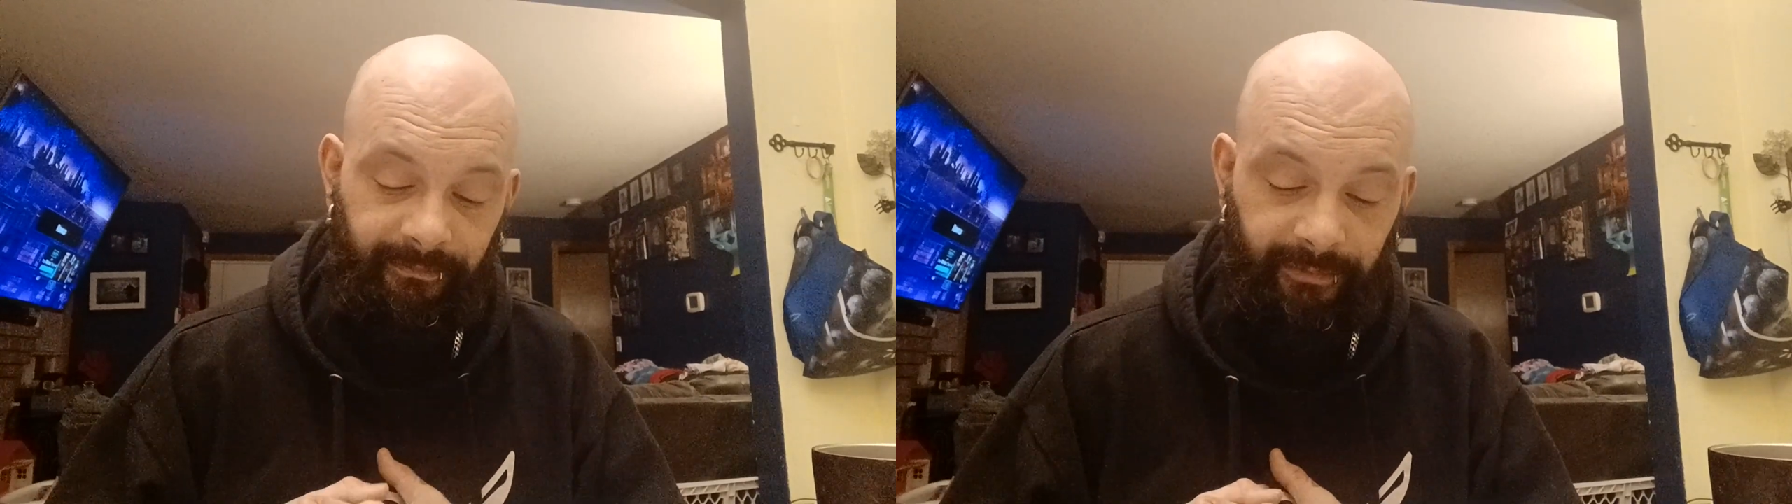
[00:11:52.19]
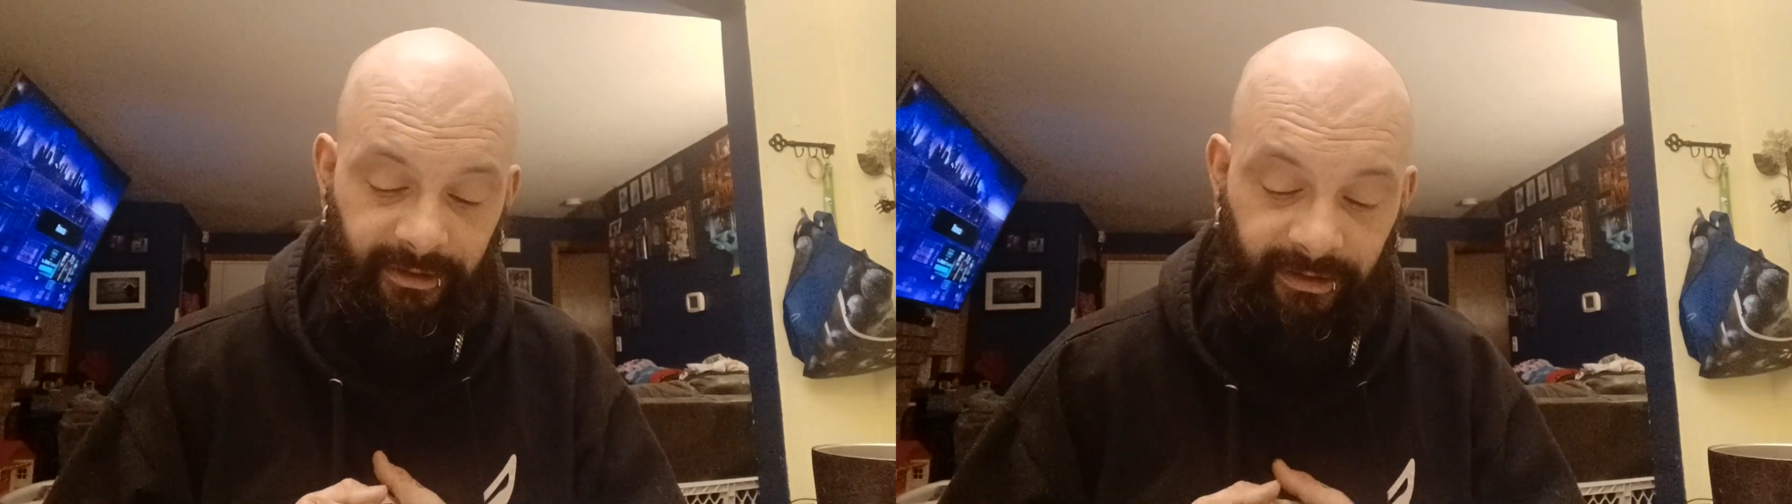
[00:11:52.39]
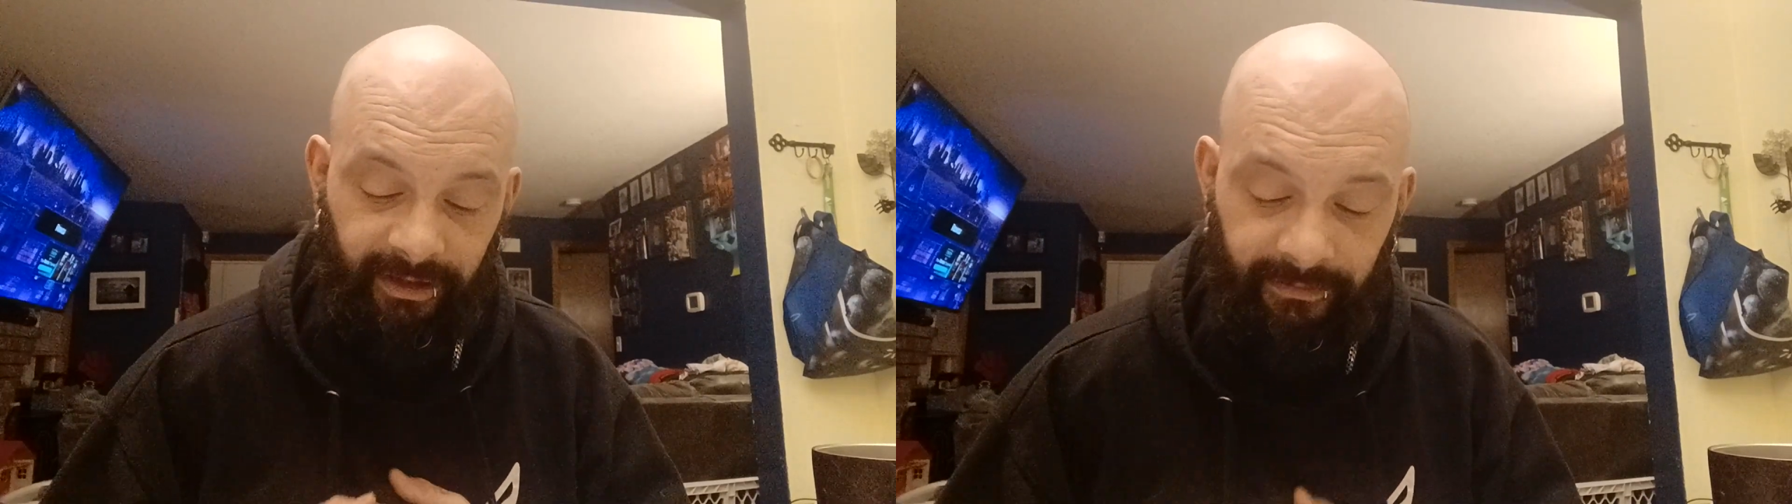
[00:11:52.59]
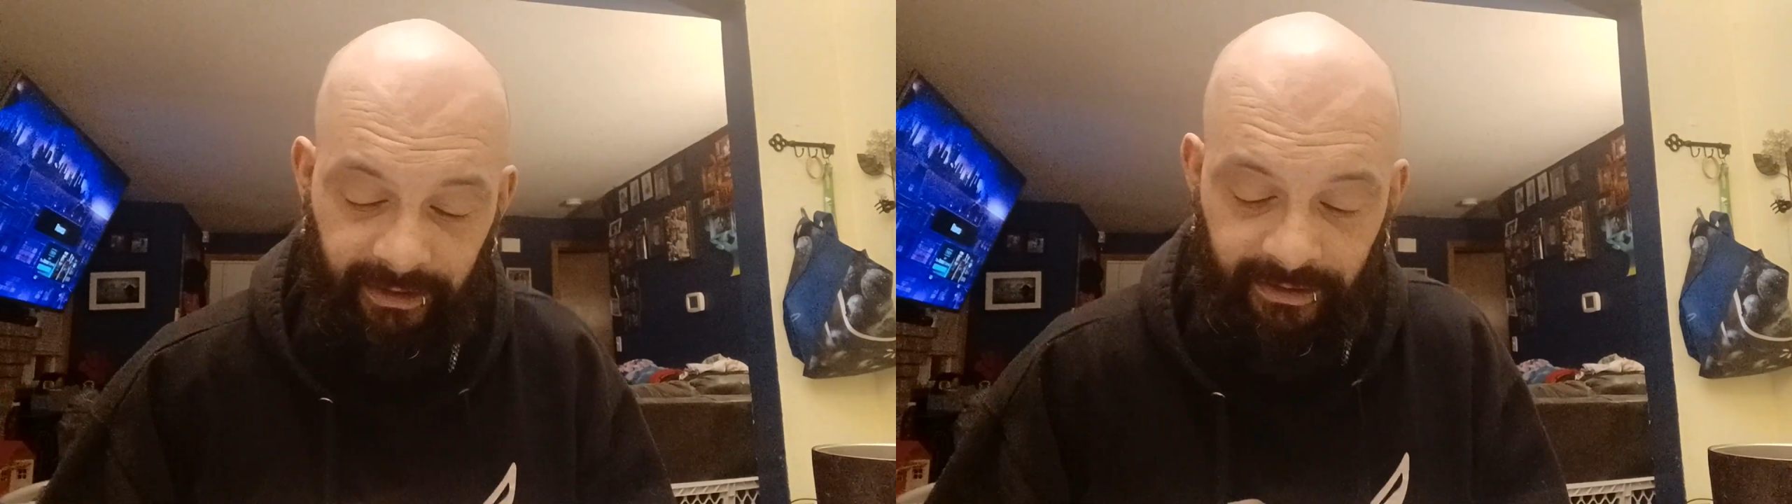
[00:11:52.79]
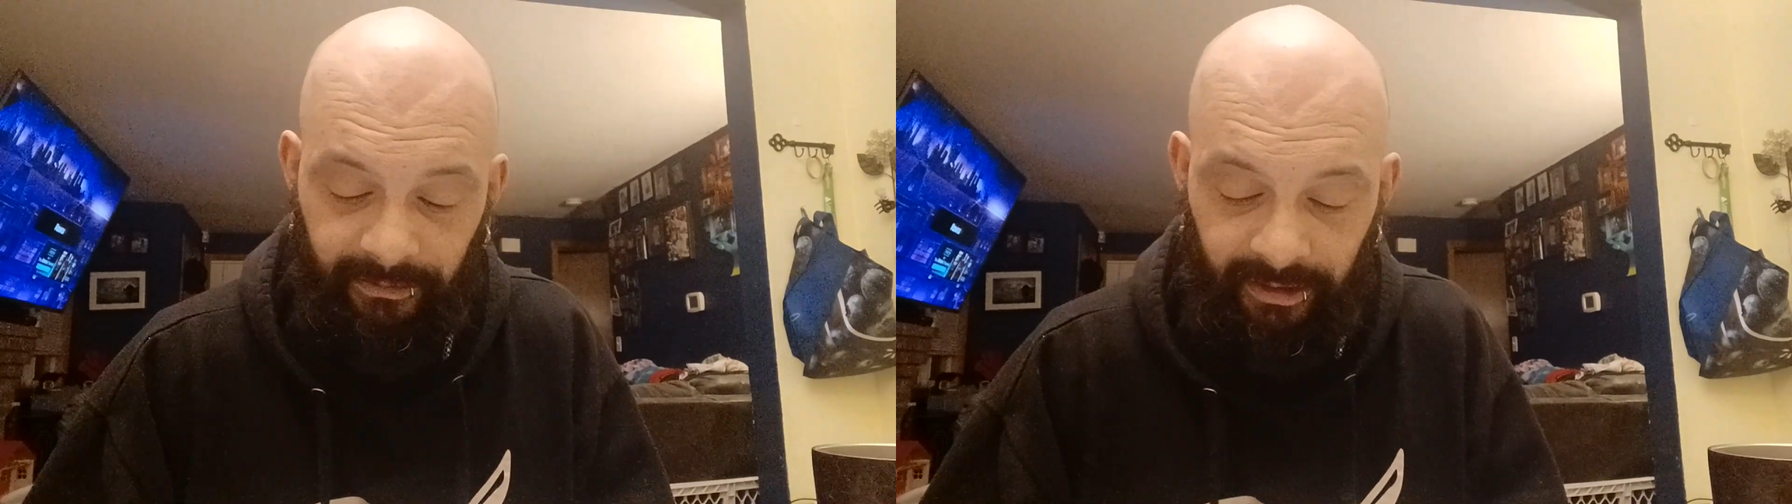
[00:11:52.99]
but the
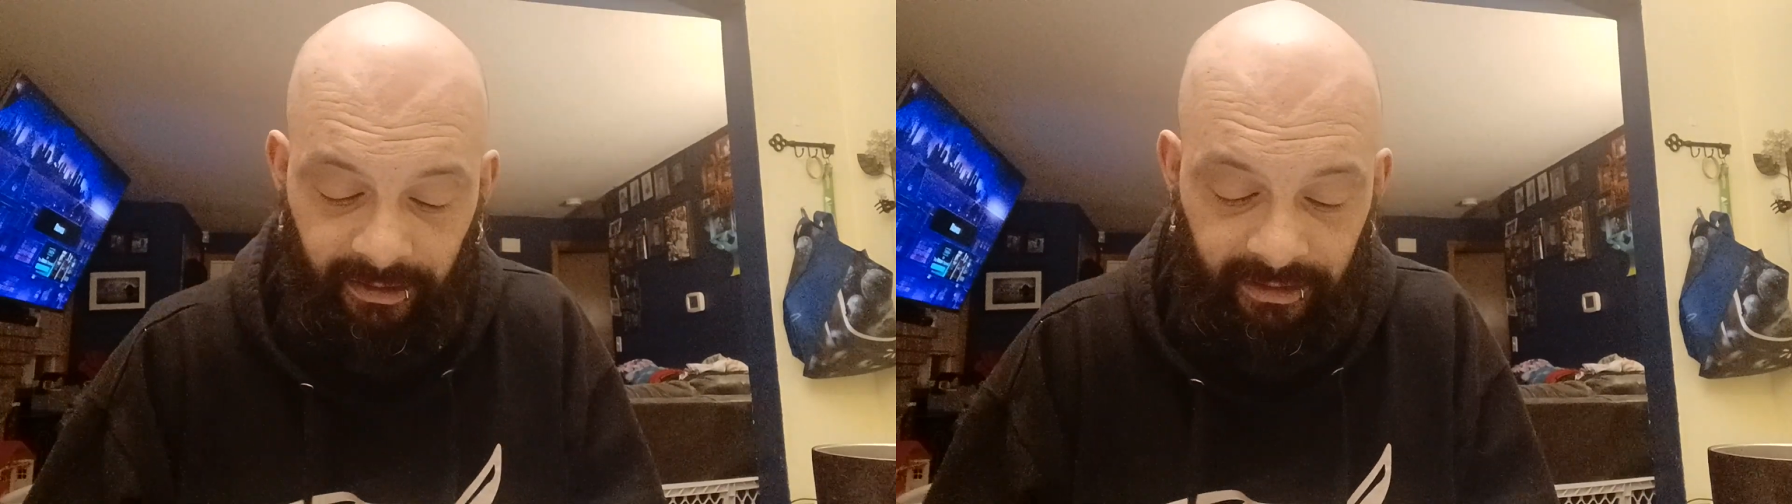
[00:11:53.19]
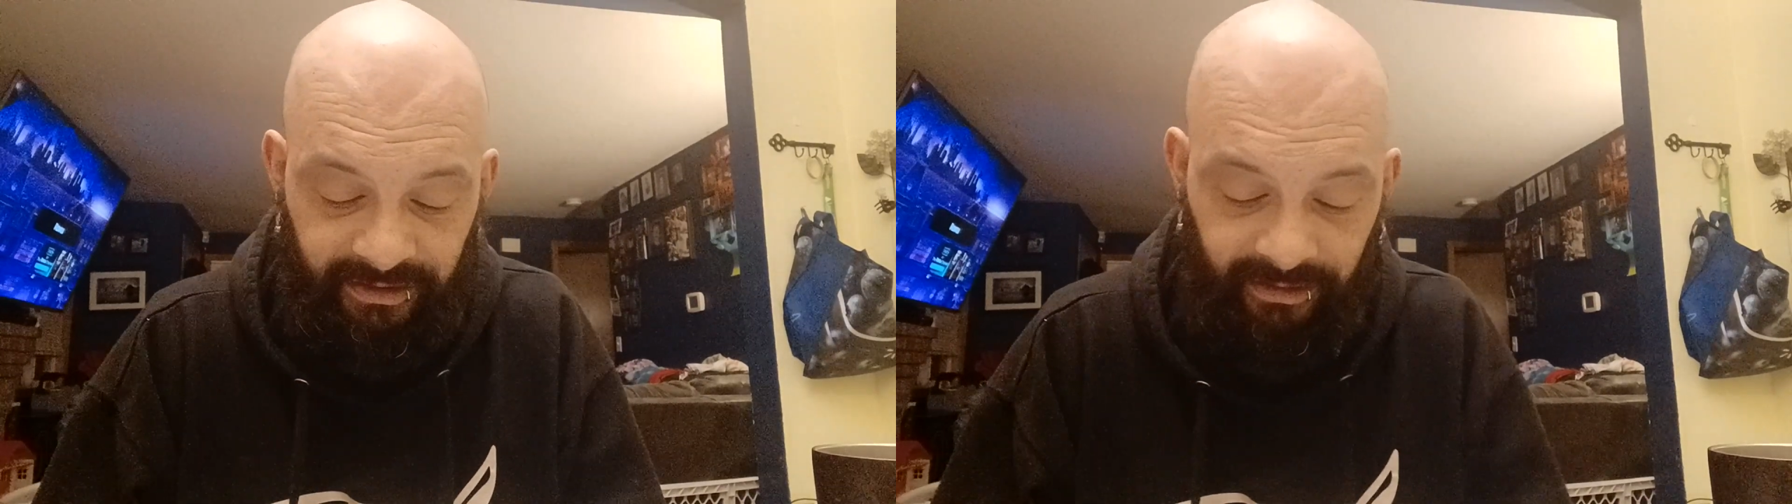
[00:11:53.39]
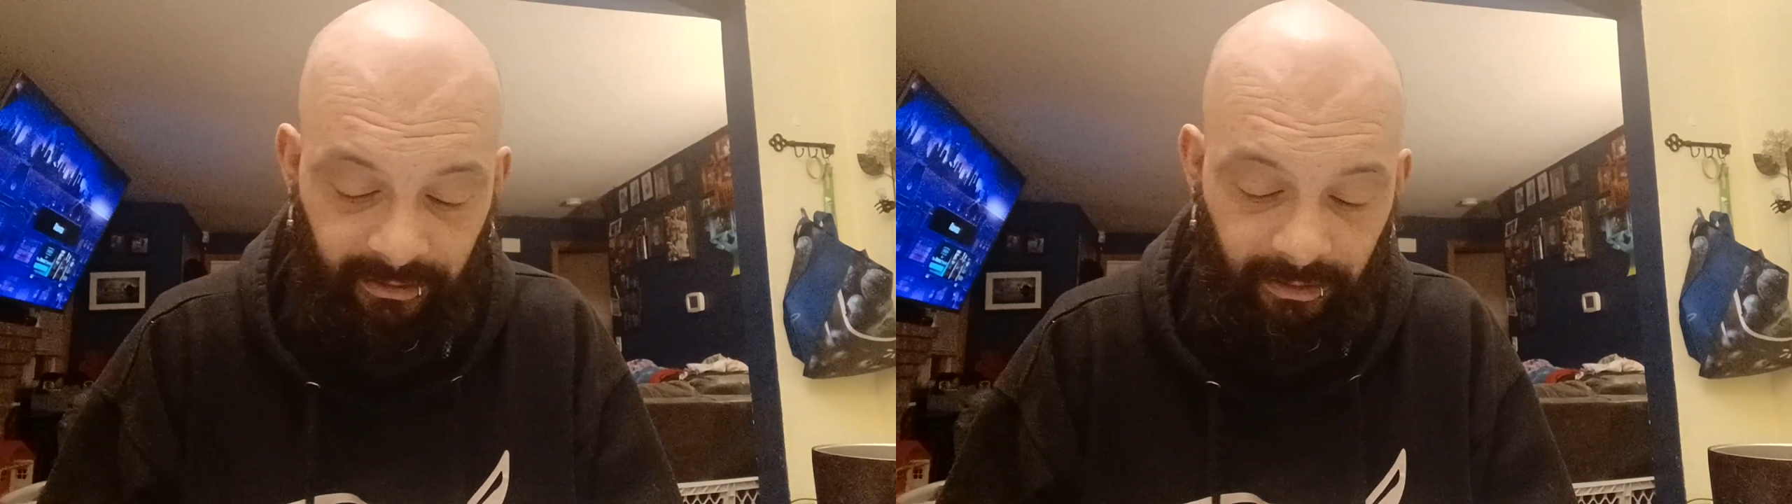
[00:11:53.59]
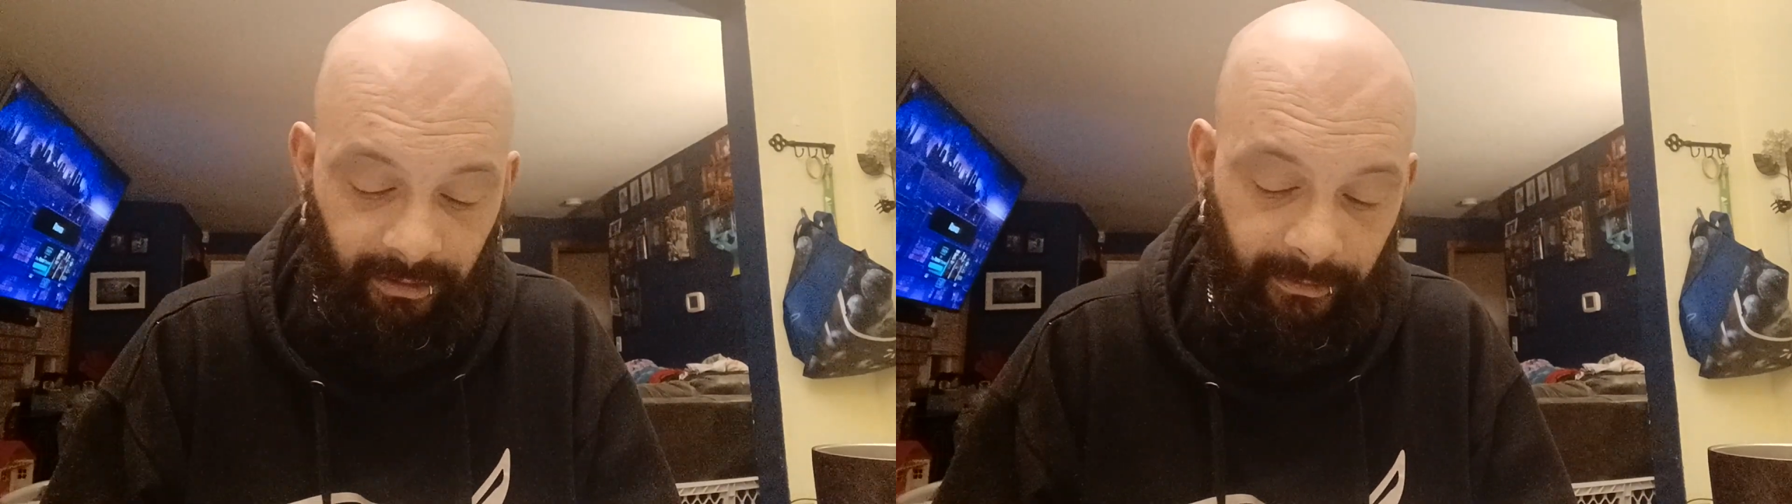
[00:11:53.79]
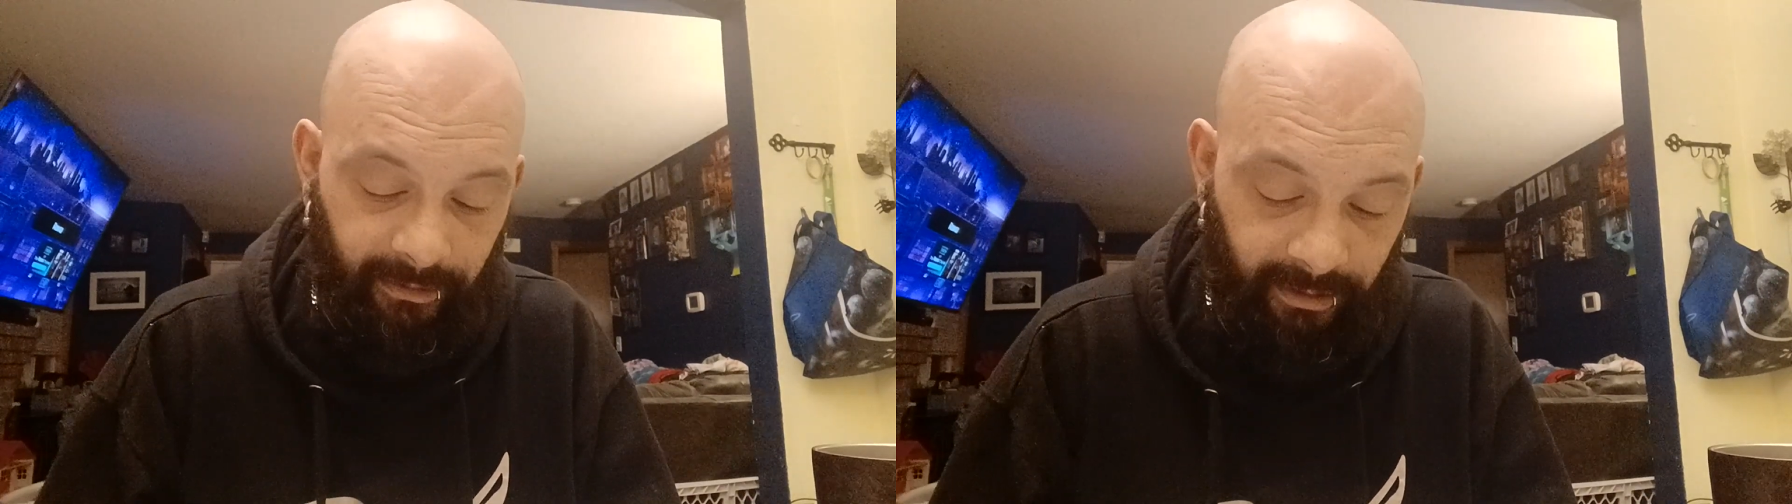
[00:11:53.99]
Levites were not listed
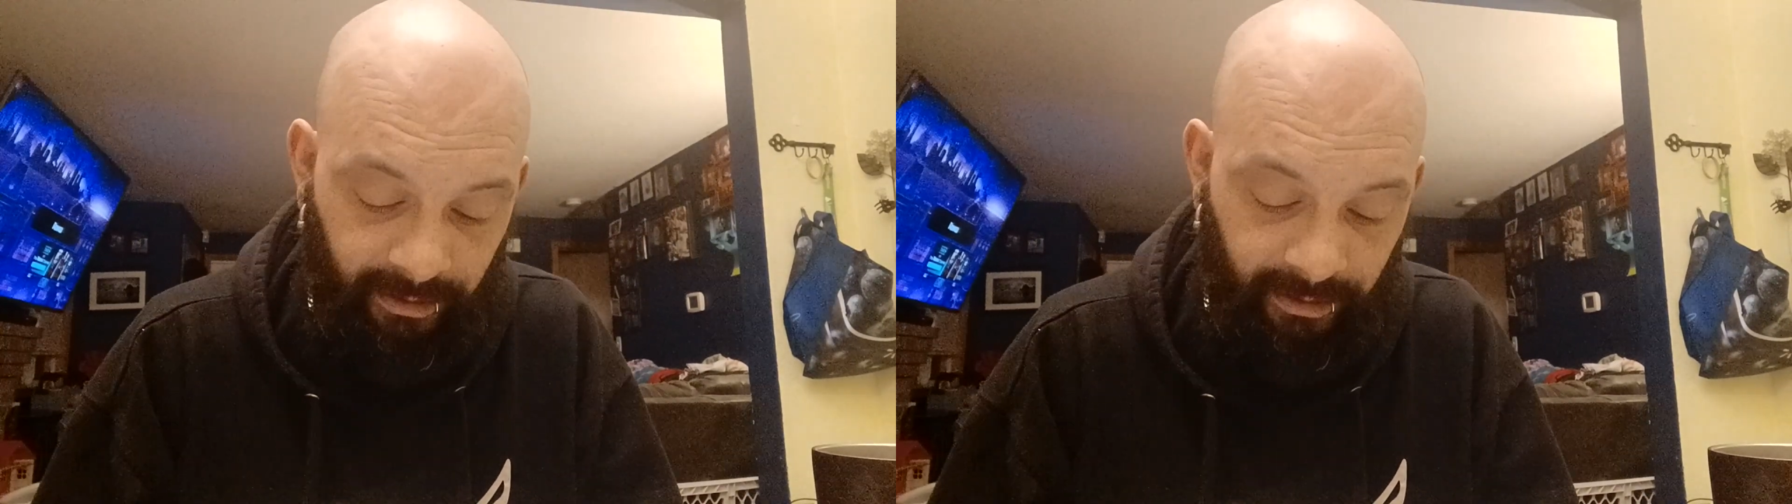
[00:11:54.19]
along with